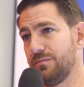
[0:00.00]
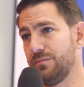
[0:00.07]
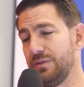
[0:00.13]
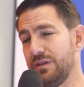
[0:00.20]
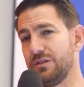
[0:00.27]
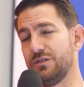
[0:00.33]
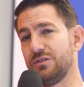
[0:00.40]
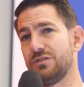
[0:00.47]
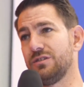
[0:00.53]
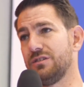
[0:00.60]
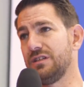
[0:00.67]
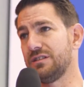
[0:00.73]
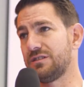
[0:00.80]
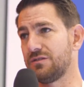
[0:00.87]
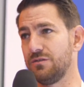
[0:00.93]
because
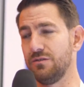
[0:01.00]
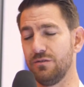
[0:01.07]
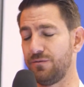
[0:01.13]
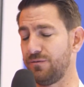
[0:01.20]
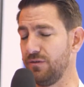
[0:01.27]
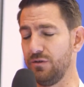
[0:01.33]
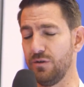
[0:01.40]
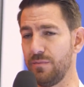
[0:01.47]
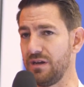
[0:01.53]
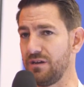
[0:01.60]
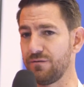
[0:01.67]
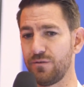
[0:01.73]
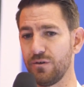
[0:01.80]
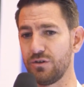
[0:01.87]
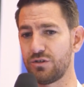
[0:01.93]
that's the
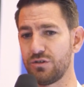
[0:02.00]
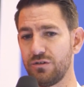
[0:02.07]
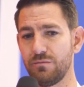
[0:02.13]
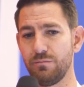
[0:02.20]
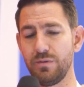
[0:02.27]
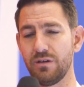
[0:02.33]
main function.